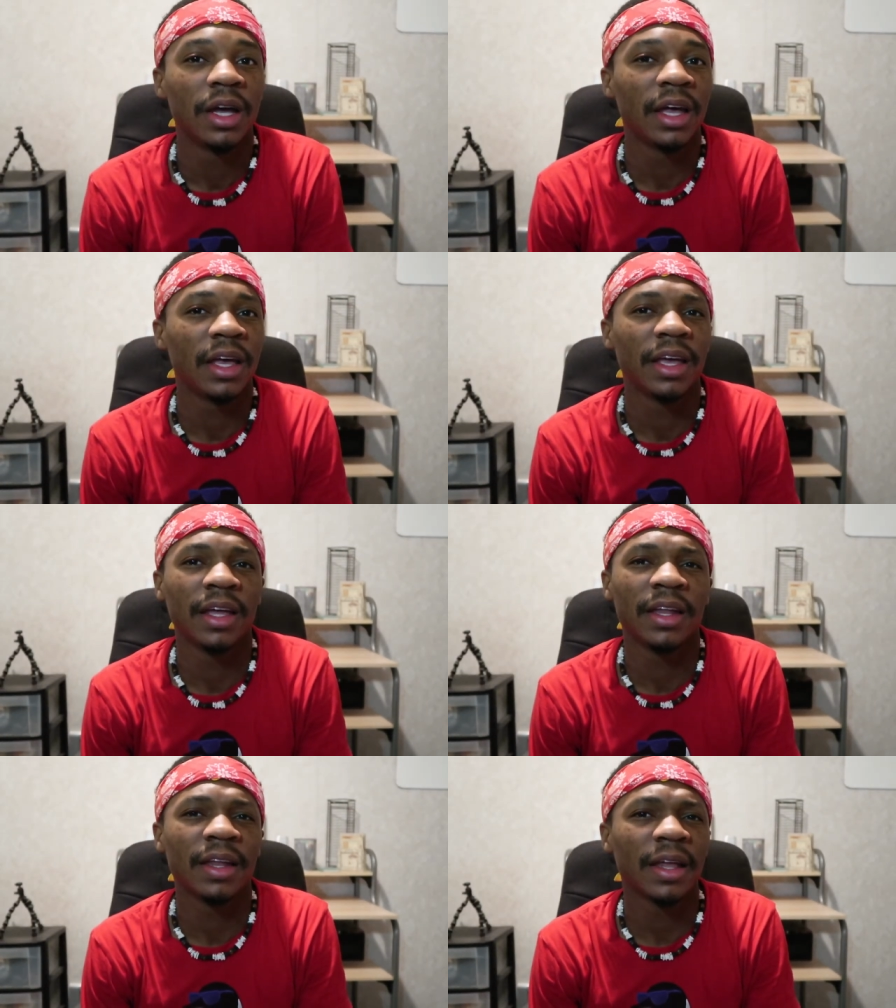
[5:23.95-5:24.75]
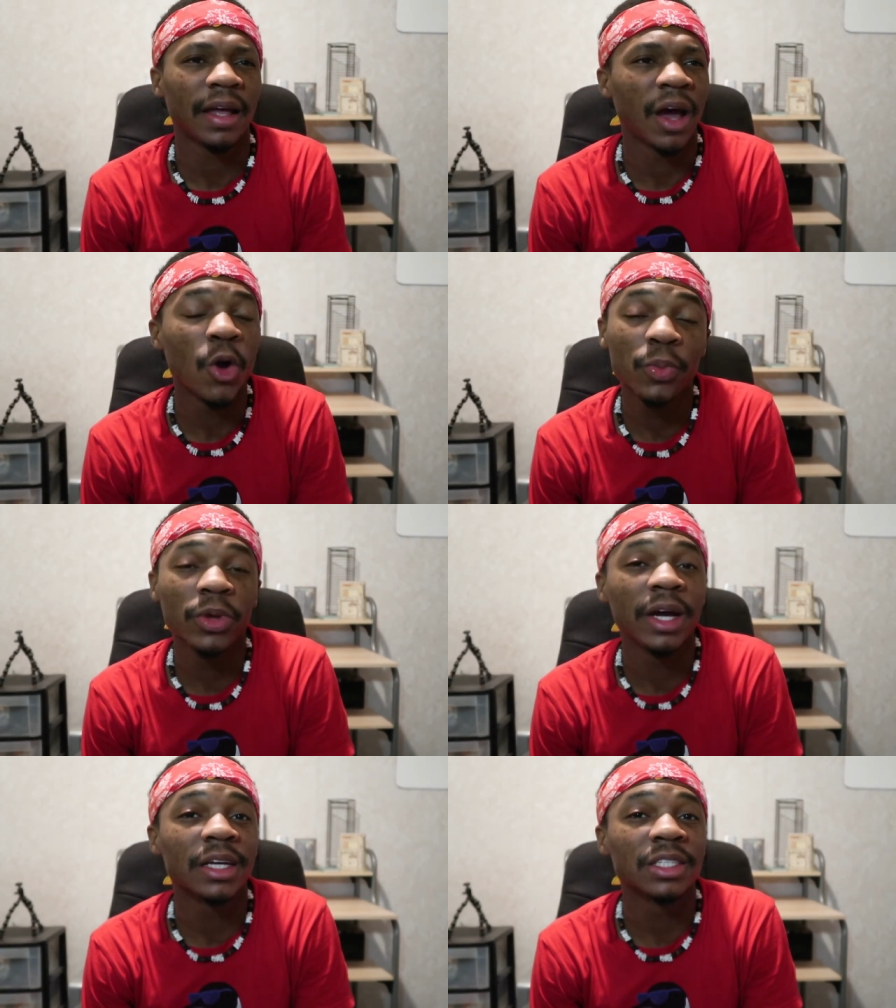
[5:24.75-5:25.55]
And I hope you
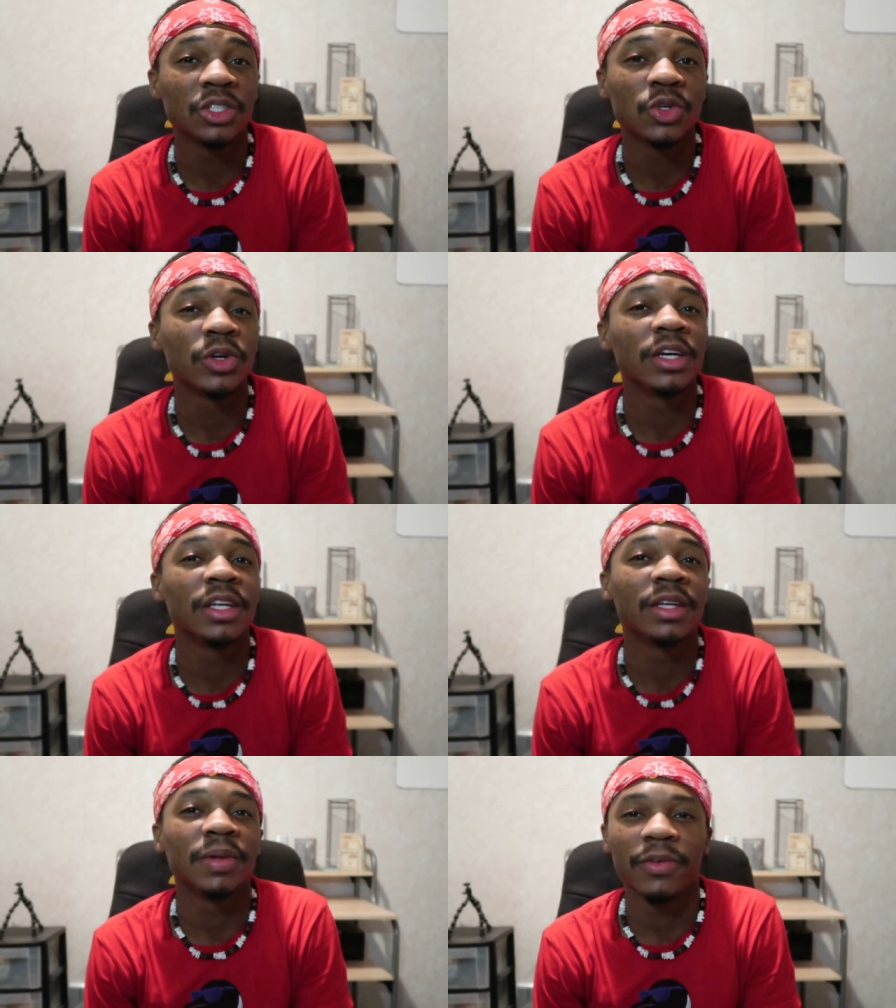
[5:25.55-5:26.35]
guys enjoyed it.